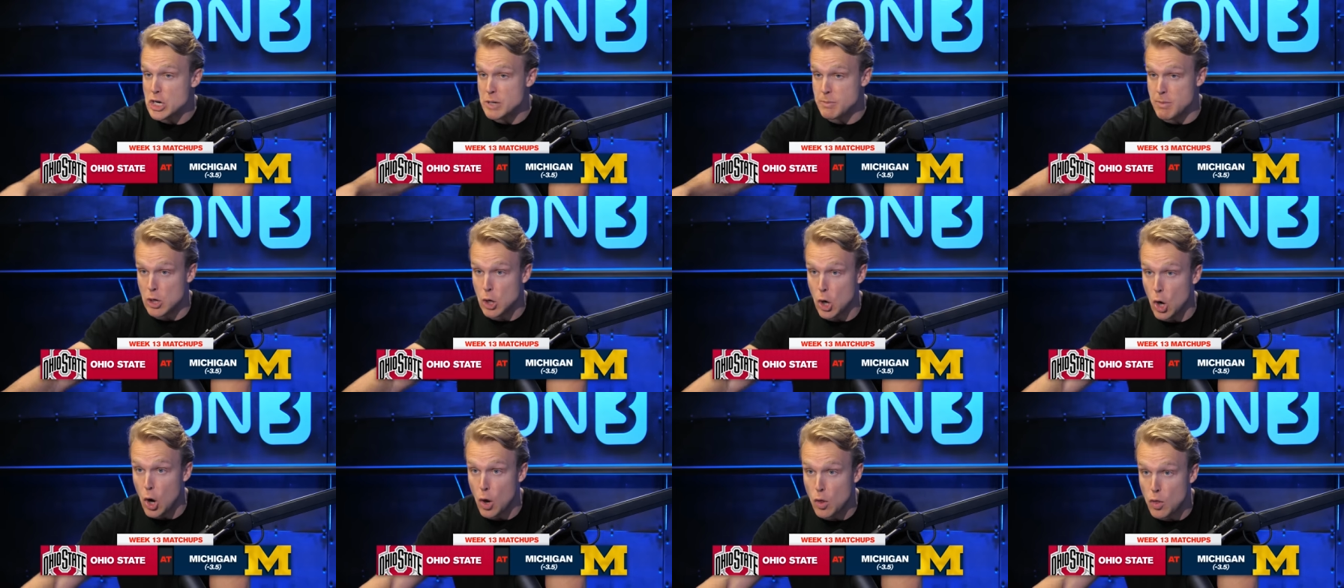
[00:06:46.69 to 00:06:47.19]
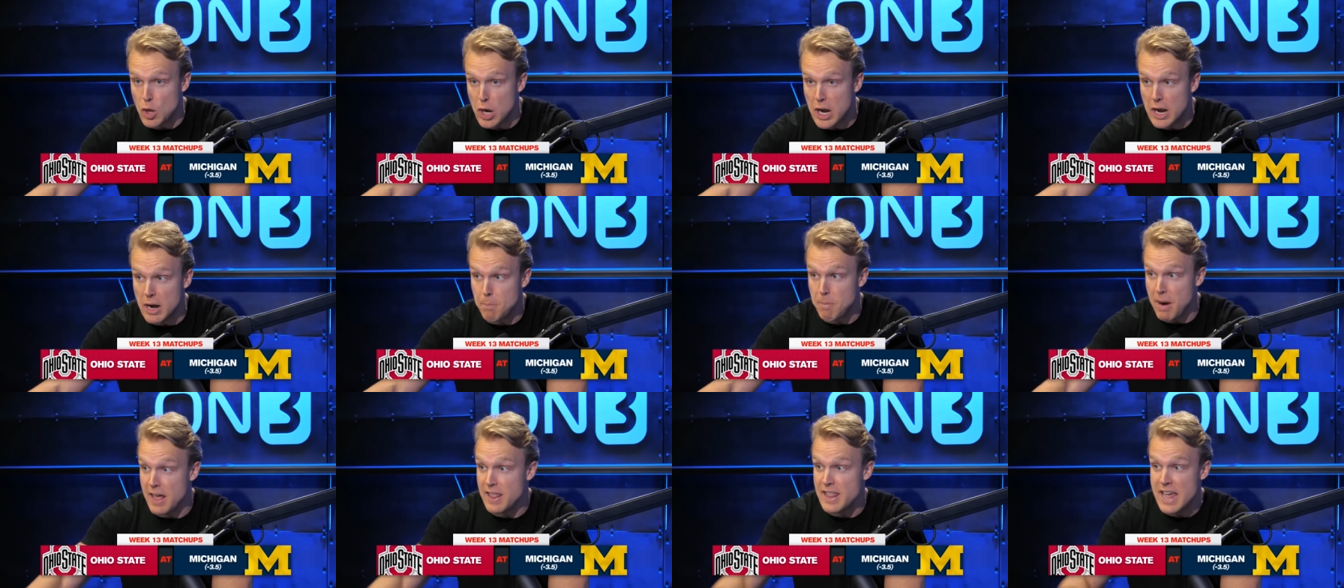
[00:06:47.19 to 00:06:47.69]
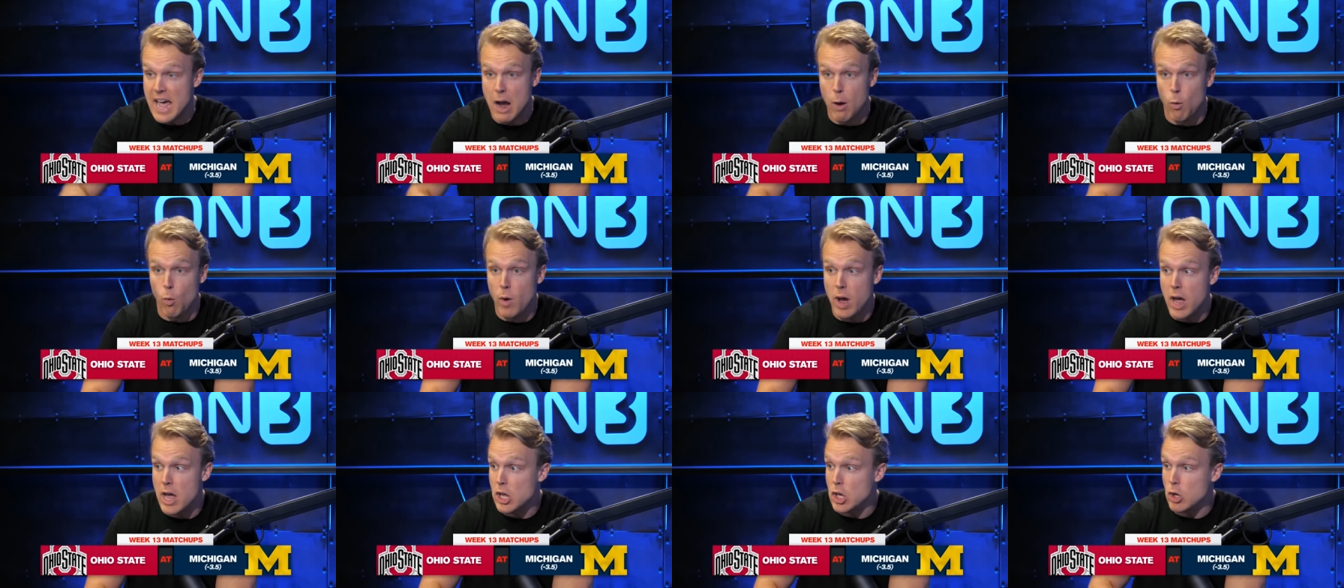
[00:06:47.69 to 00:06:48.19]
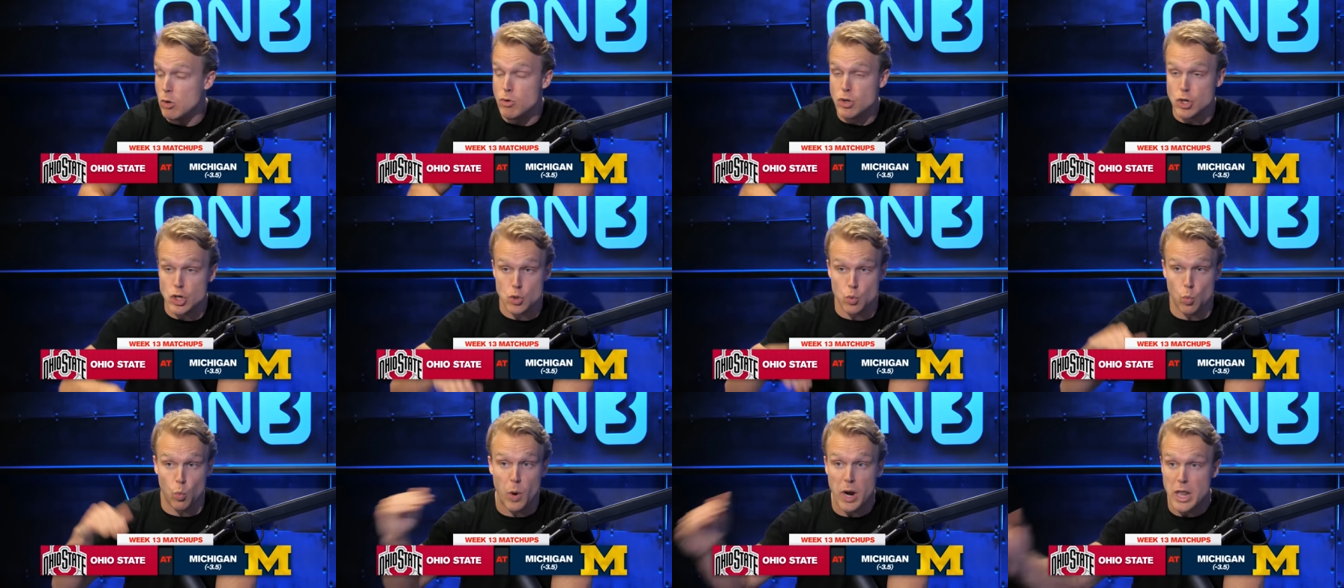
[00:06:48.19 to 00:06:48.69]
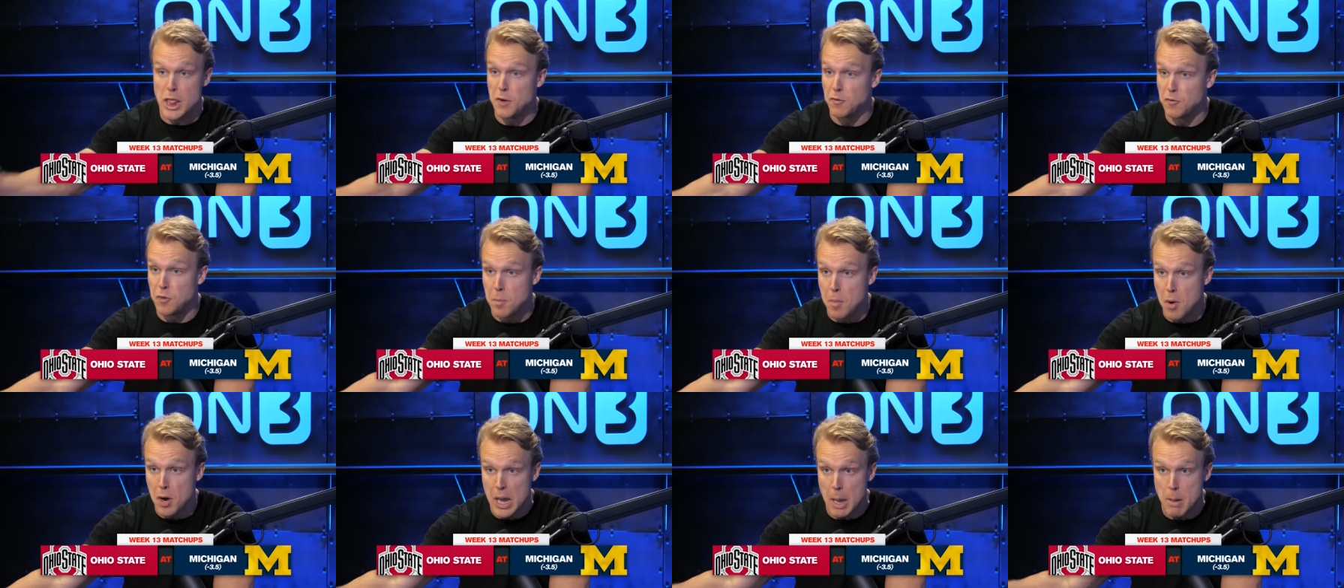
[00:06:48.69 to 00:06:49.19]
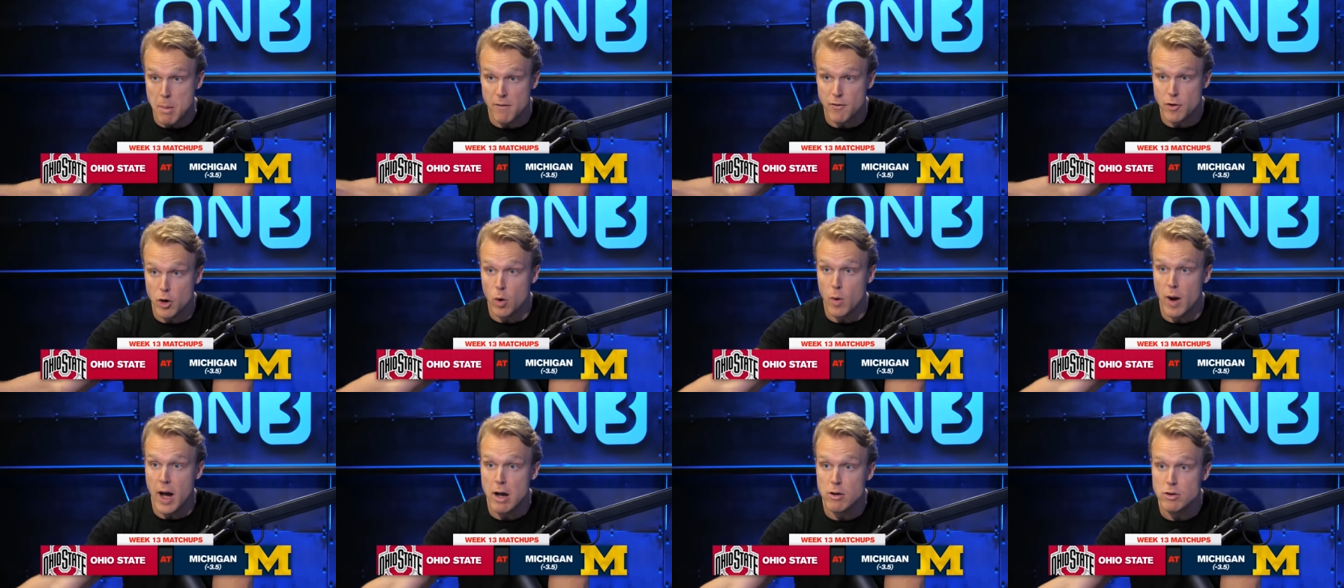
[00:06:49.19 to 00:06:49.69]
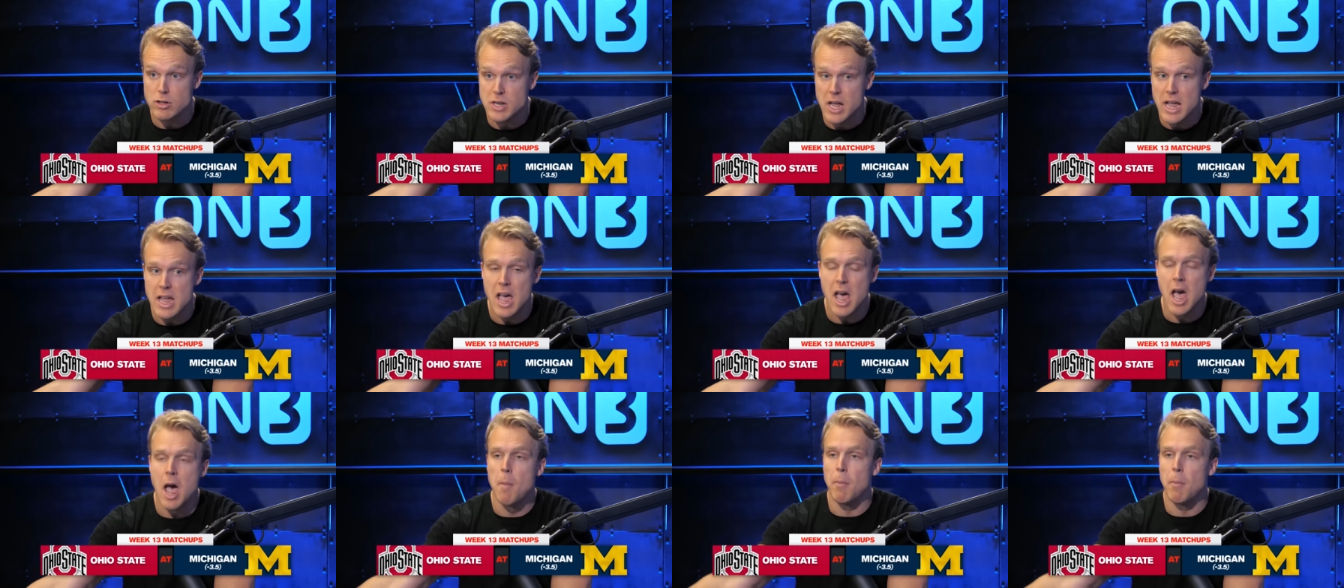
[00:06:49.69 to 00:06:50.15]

McCarthy, and by that way, you just win the football game if you're Ohio State,